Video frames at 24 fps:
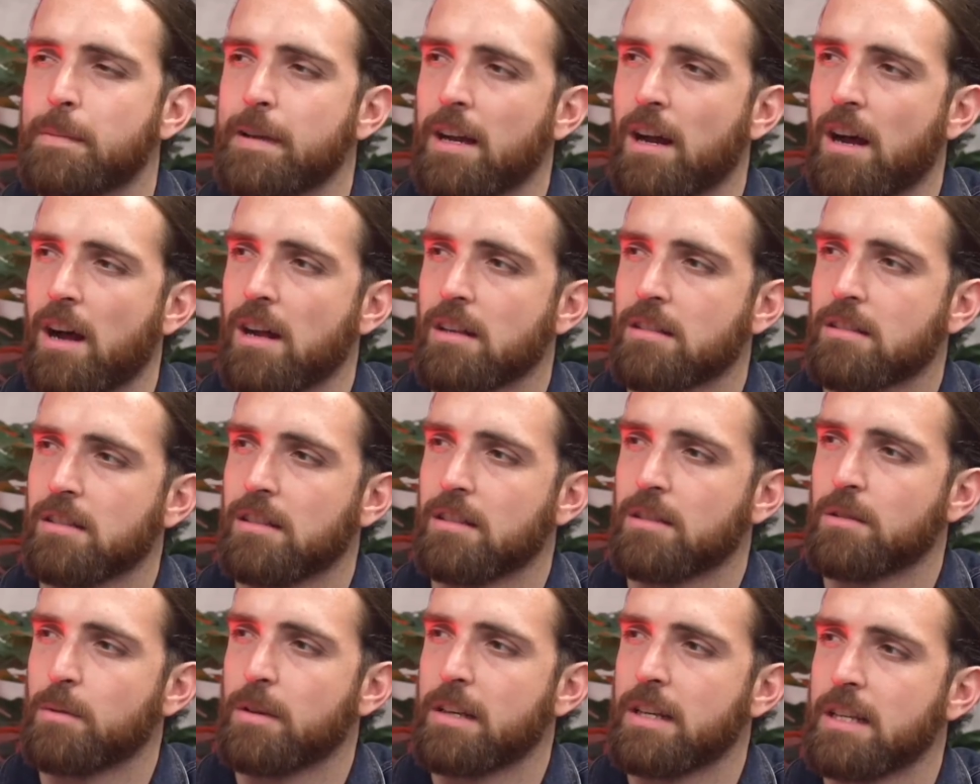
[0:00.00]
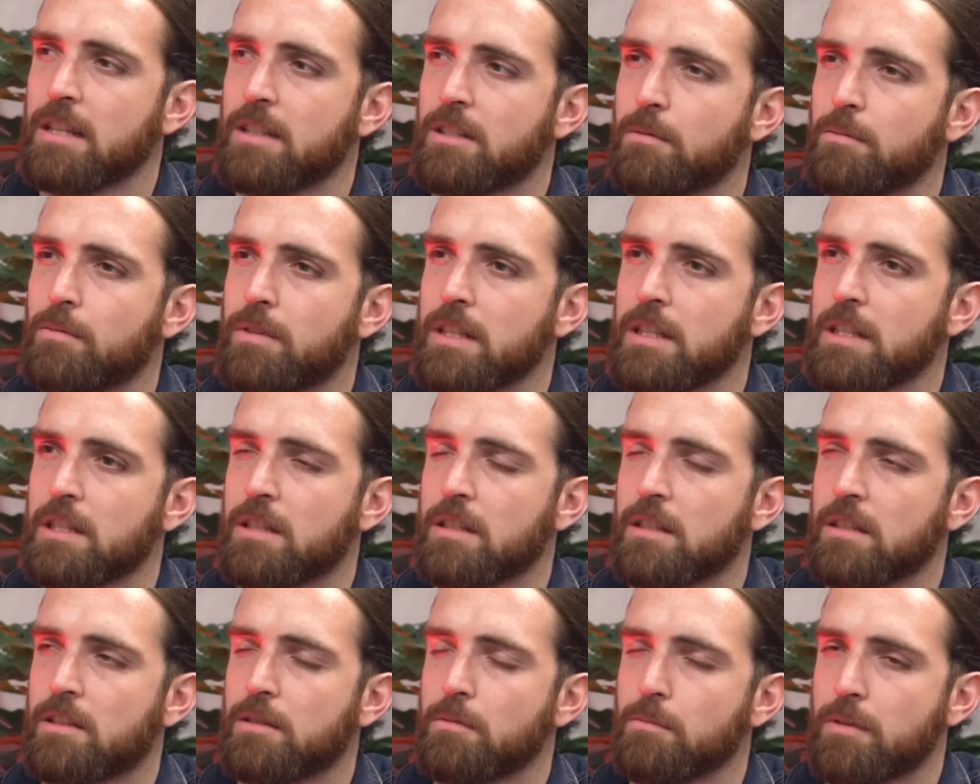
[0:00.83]
Arsenal, isn't it?
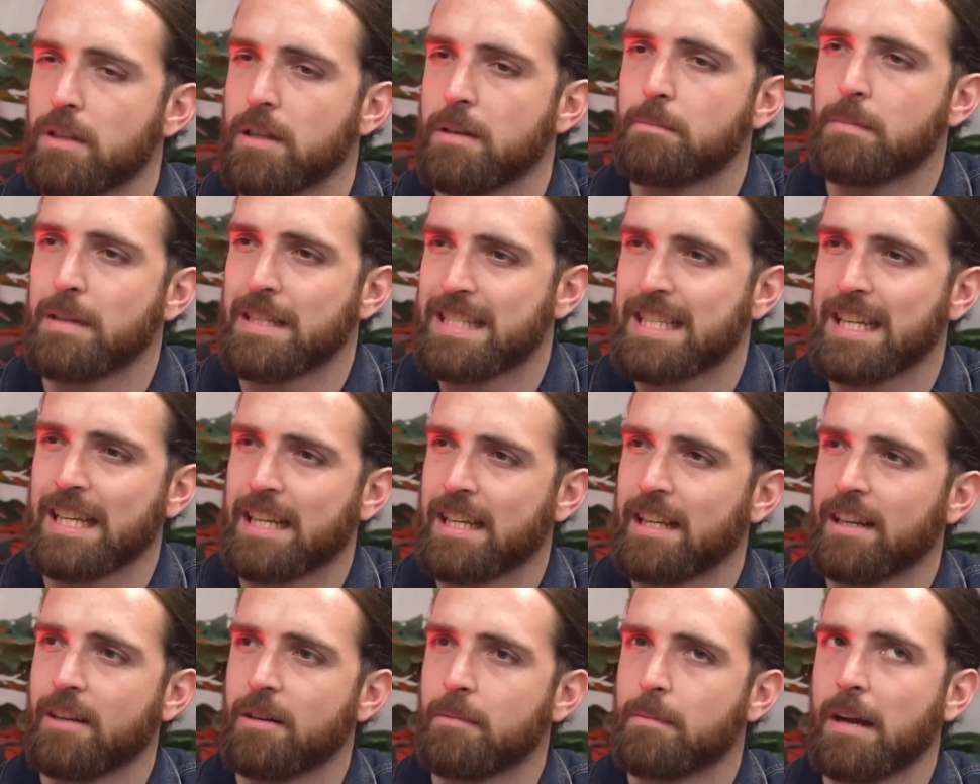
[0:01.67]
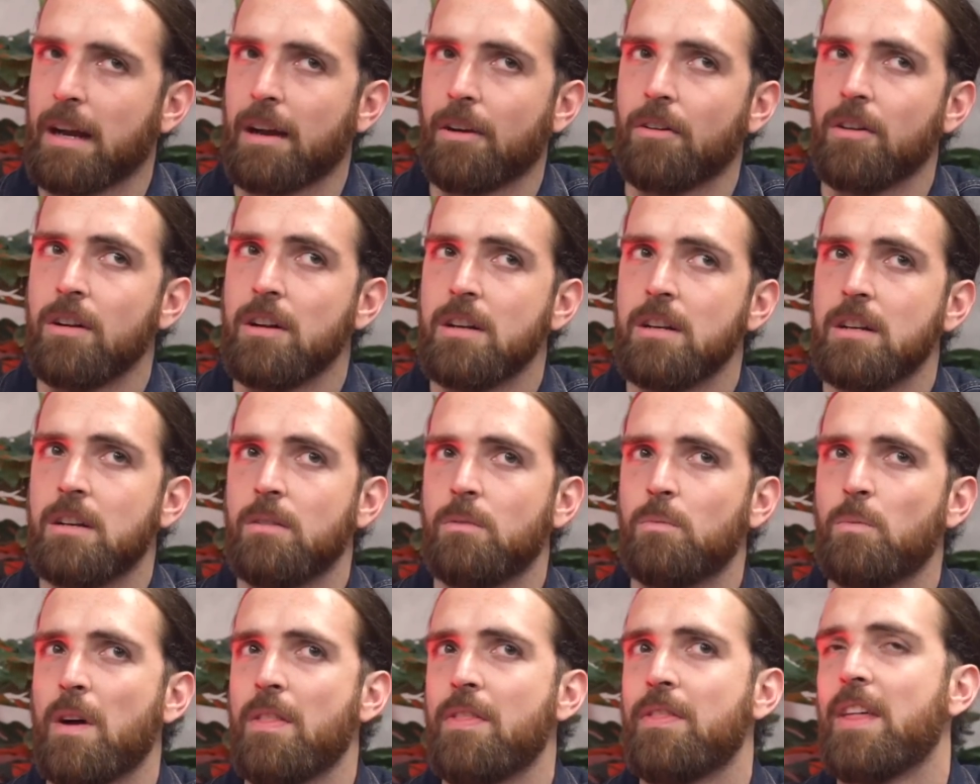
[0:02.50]
Something particular about
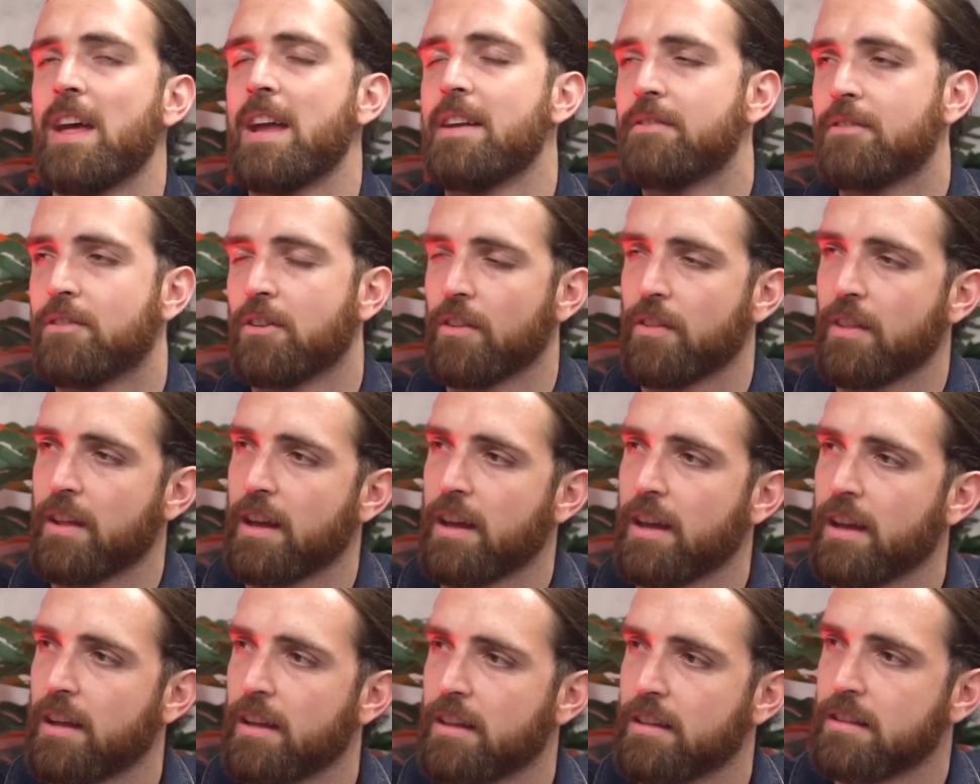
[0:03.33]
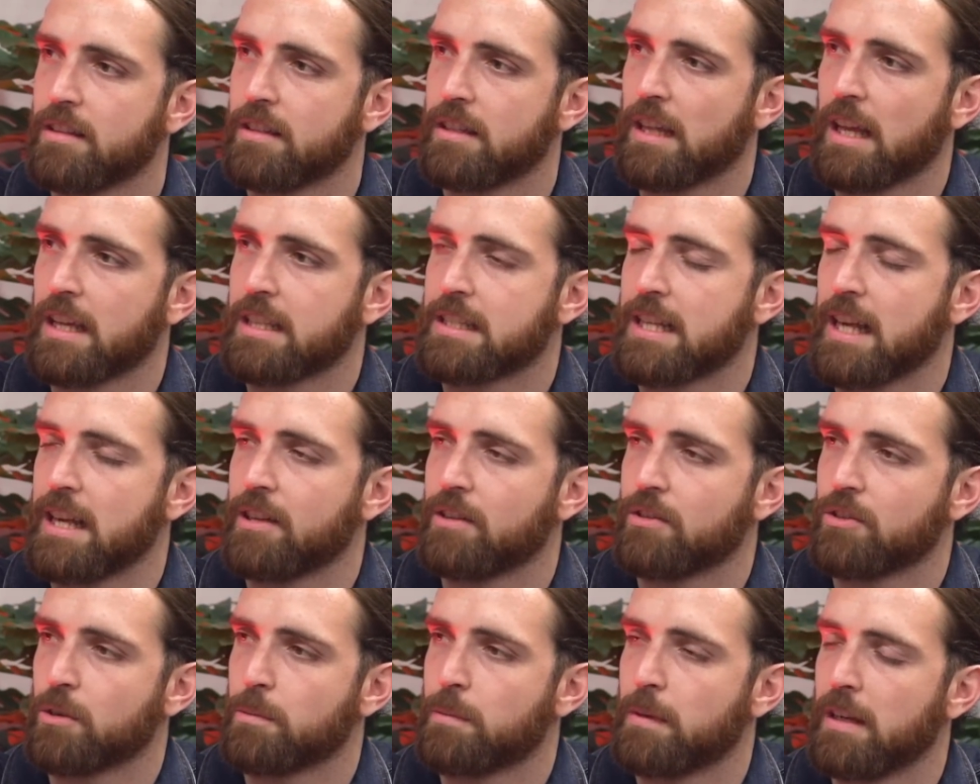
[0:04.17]
when they've got their
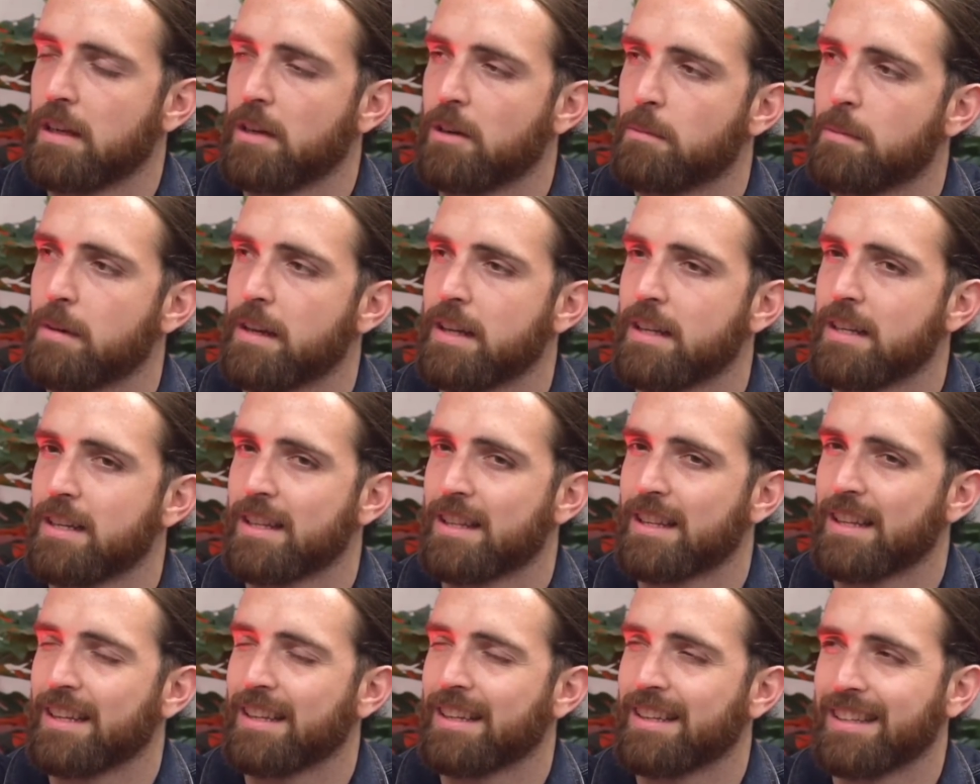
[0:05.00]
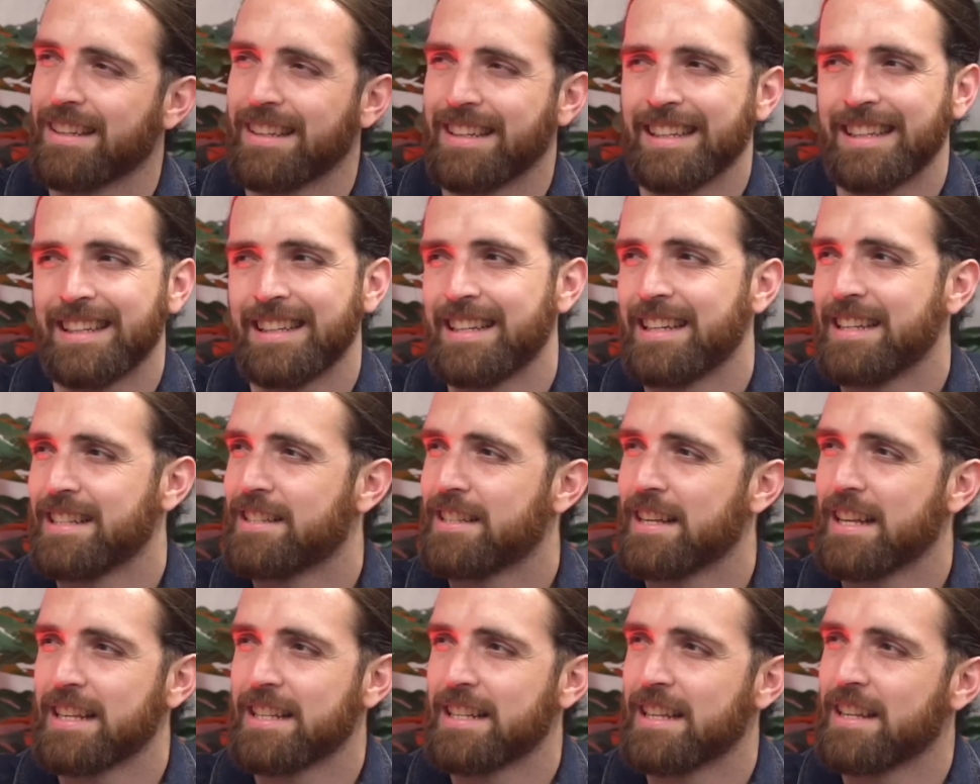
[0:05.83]
tails up a little bit, and you think
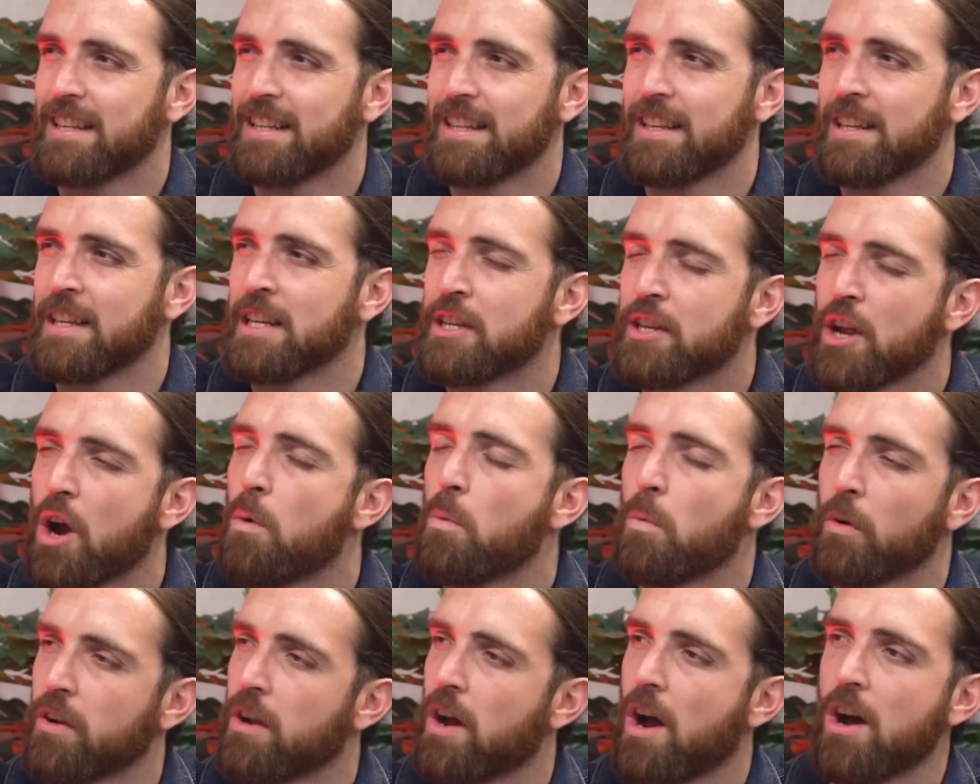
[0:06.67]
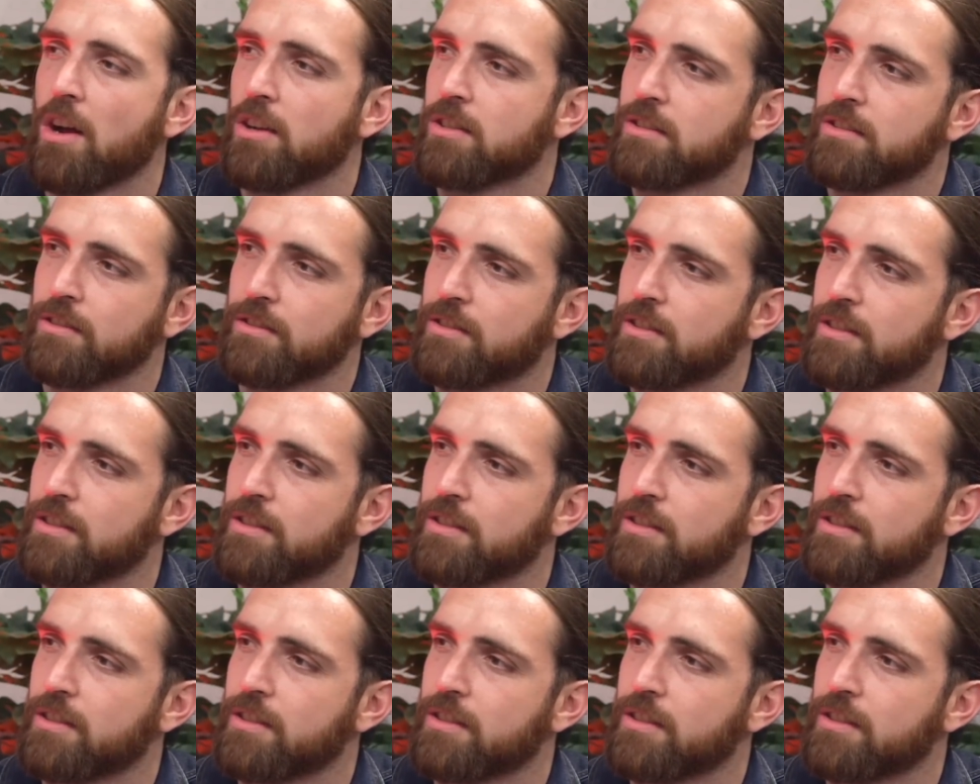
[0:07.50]
you don't want Arsenal to.